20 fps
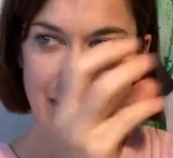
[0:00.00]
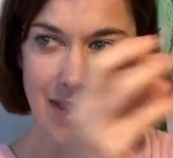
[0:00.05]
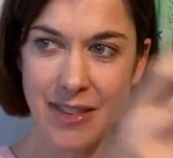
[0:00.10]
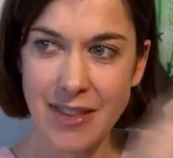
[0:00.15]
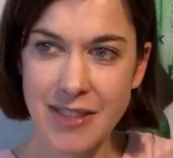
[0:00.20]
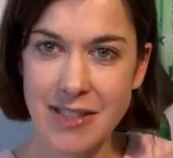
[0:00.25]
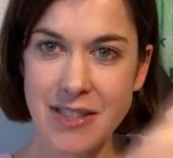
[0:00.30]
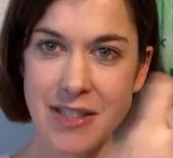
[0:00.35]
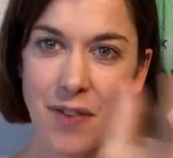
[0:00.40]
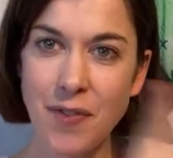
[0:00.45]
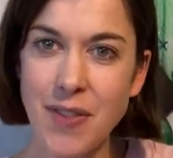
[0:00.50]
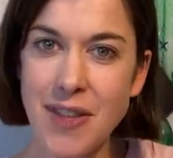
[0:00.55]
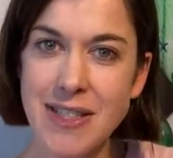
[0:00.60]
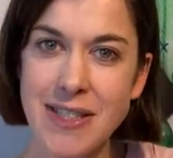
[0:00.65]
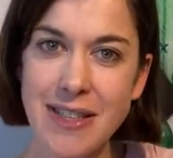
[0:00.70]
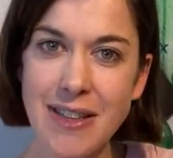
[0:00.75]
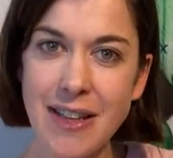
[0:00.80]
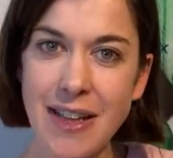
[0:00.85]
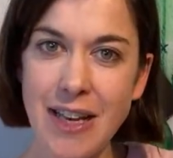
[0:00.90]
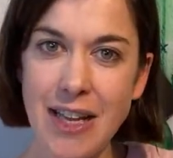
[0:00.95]
the stuff that's
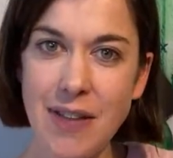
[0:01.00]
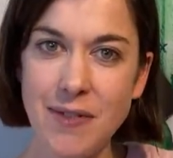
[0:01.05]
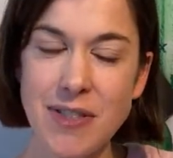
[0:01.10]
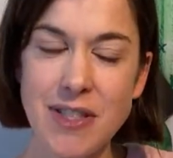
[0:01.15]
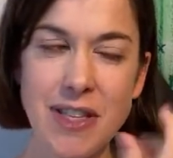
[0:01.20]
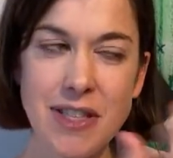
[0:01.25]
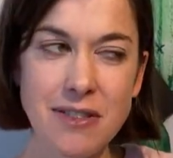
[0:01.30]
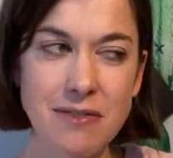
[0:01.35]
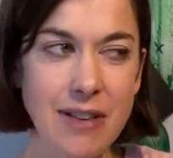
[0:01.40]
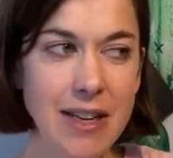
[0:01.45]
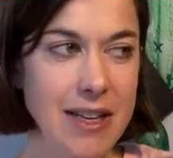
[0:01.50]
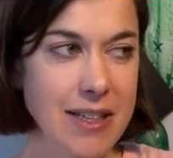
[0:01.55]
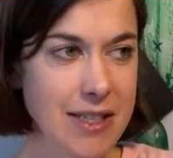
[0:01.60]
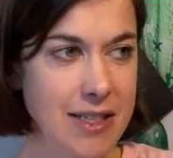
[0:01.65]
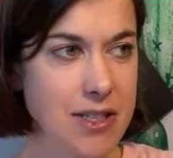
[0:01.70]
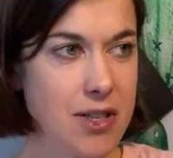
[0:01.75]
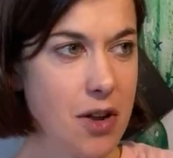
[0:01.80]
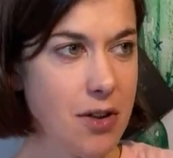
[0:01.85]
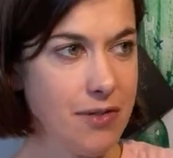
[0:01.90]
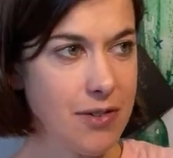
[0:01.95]
in the leaves doesn't really
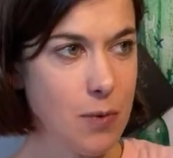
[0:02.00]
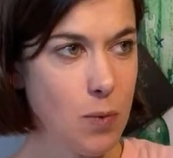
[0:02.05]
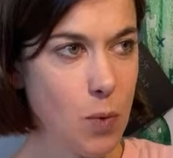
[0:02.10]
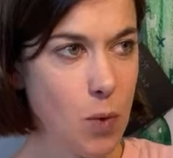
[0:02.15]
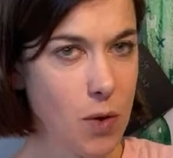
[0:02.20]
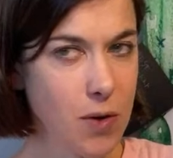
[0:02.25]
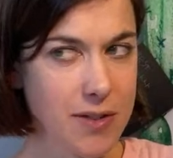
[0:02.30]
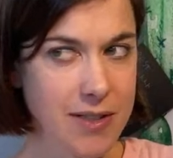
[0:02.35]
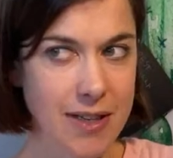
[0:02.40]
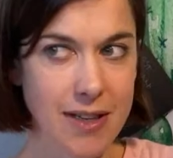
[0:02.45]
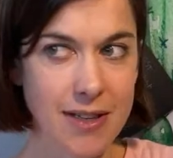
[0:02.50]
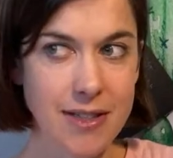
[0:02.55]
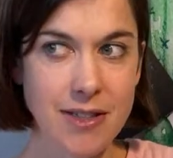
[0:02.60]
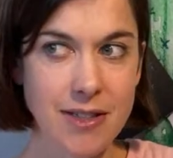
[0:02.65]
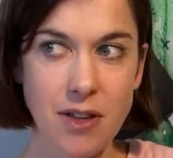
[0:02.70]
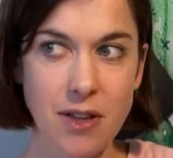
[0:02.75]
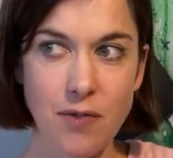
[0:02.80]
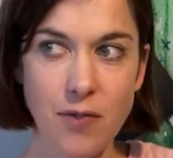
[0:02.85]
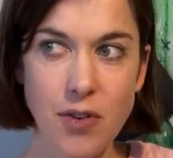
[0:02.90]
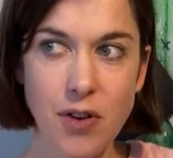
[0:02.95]
dissolve in water so
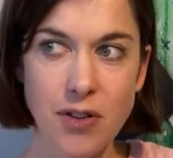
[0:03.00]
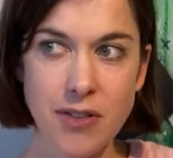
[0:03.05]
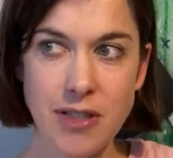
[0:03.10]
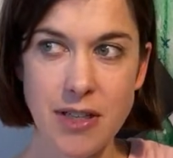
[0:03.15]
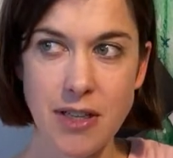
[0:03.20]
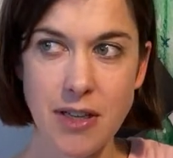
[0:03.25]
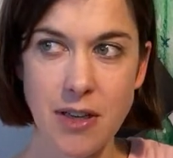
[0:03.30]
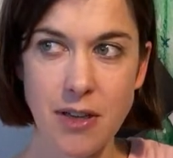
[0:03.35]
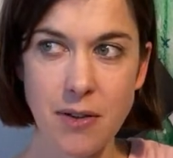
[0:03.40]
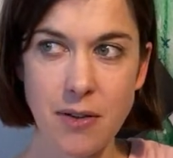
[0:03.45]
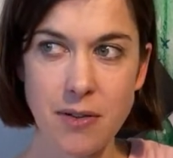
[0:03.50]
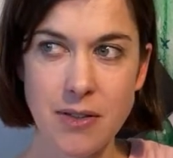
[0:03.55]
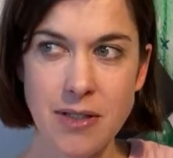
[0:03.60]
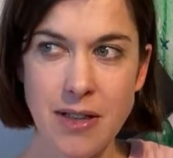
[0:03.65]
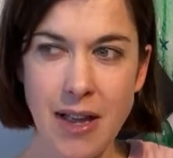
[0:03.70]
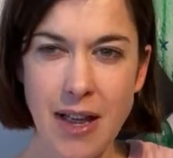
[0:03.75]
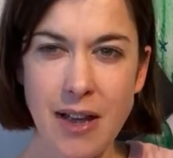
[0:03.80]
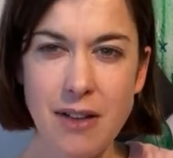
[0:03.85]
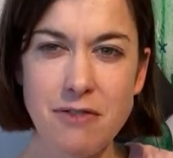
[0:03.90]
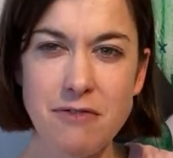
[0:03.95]
you've got to use
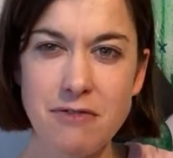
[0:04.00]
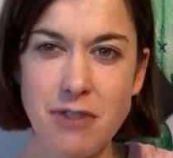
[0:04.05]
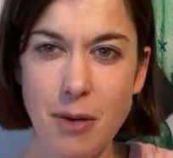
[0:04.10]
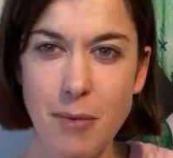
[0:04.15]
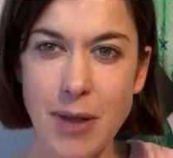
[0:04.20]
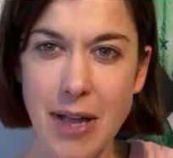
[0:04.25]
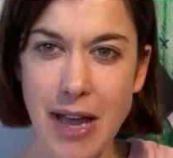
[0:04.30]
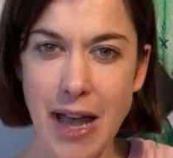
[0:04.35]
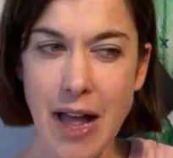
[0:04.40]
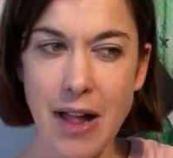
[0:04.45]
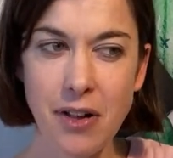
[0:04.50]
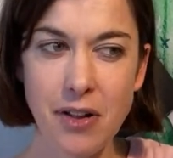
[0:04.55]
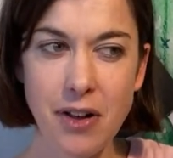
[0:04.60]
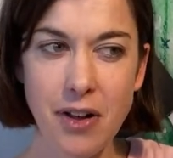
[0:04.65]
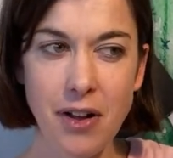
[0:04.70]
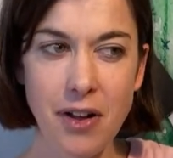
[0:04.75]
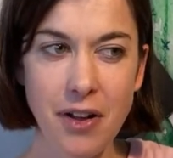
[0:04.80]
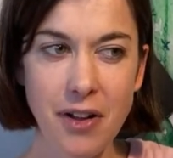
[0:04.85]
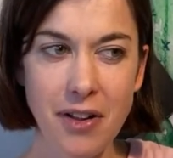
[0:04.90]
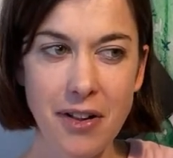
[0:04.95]
rubbing
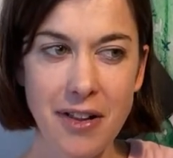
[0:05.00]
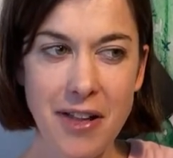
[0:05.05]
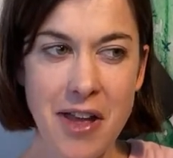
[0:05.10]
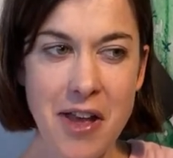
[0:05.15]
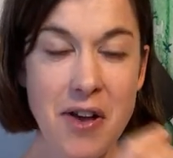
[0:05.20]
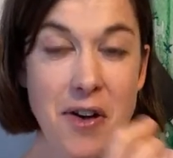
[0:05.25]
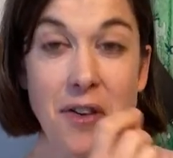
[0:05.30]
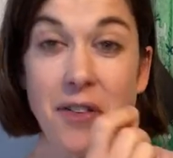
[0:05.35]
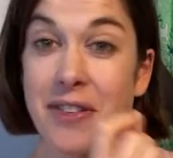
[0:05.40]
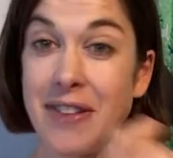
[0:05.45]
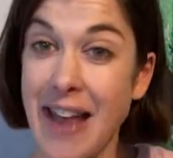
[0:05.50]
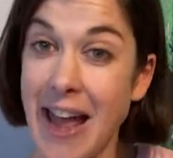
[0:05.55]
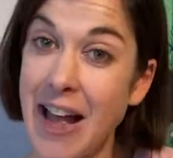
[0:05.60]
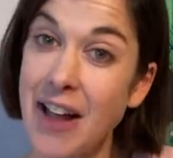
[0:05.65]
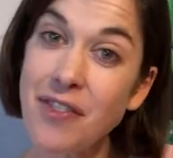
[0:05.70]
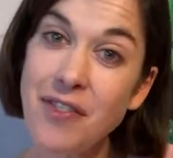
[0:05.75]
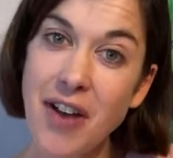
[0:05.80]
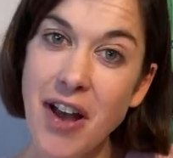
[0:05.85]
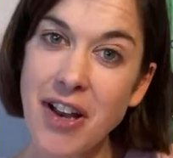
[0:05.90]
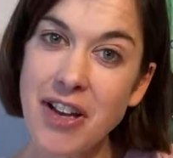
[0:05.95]
alcohol or nail
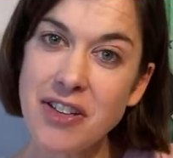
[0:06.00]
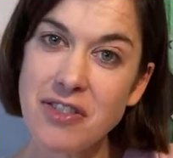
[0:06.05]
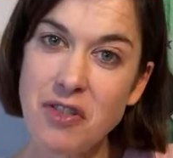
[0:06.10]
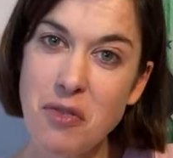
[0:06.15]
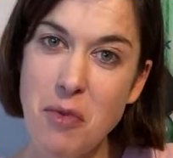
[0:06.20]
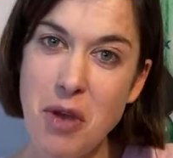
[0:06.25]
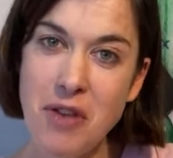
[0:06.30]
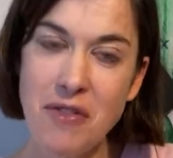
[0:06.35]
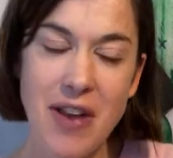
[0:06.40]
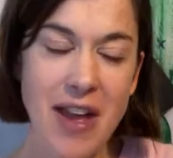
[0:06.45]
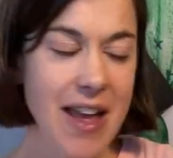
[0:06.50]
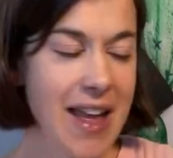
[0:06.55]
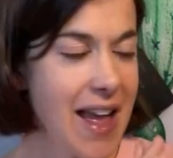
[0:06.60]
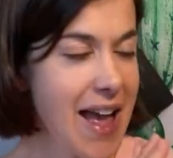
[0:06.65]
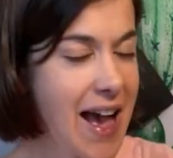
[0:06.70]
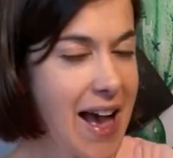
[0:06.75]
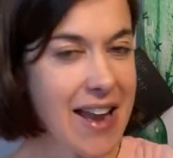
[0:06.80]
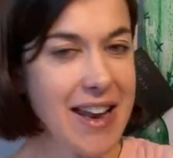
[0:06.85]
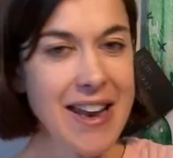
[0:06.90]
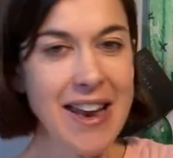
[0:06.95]
varnish remover.
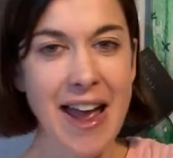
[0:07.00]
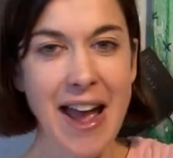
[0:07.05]
I didn't